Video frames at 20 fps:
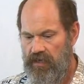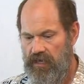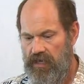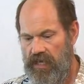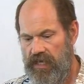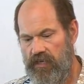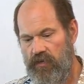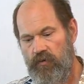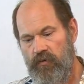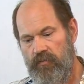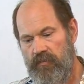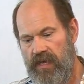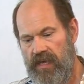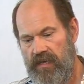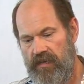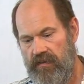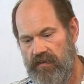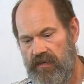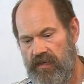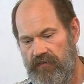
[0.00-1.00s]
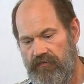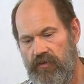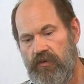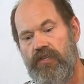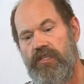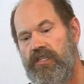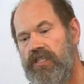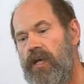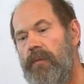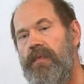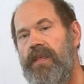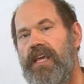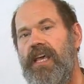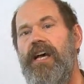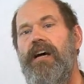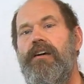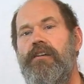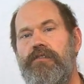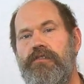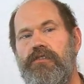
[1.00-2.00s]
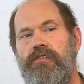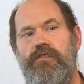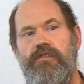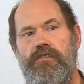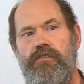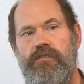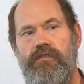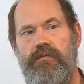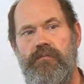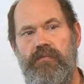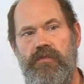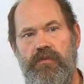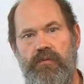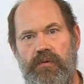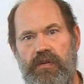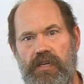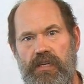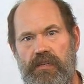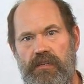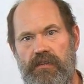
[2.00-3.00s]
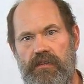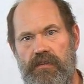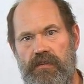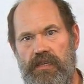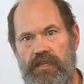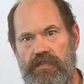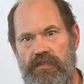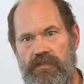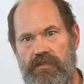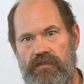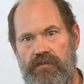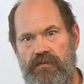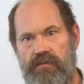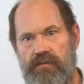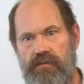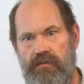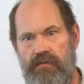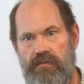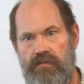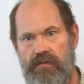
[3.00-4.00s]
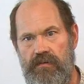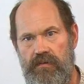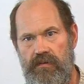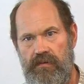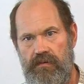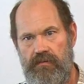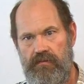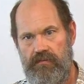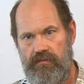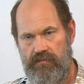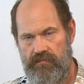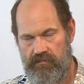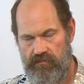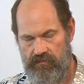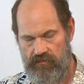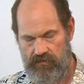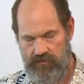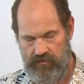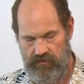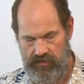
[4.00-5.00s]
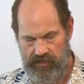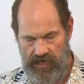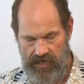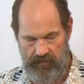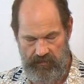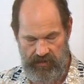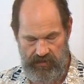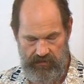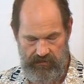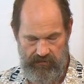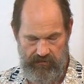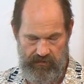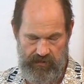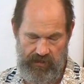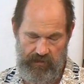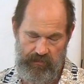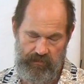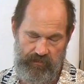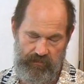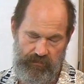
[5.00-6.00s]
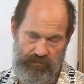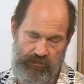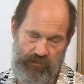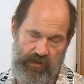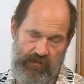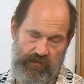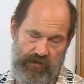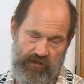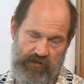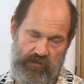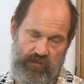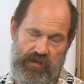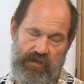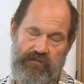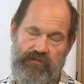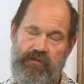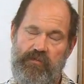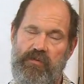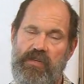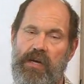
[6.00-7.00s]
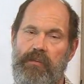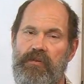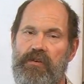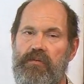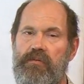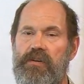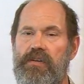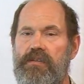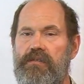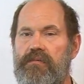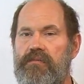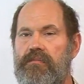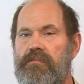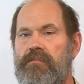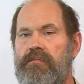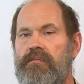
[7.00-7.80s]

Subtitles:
And you may have noticed something else between this segment and the previous one from Topic 1.